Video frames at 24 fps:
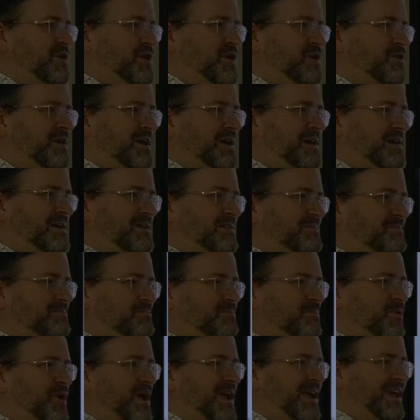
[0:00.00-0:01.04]
You
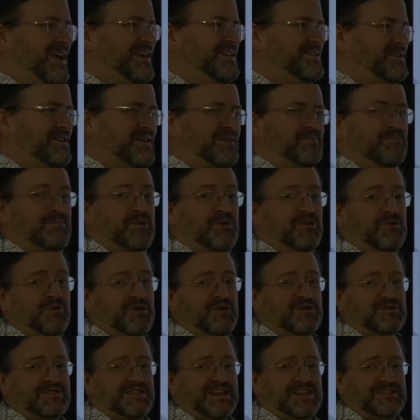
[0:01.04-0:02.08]
can break into
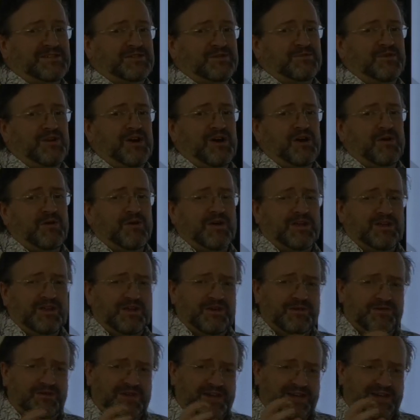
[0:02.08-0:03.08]
computers, as you know, and you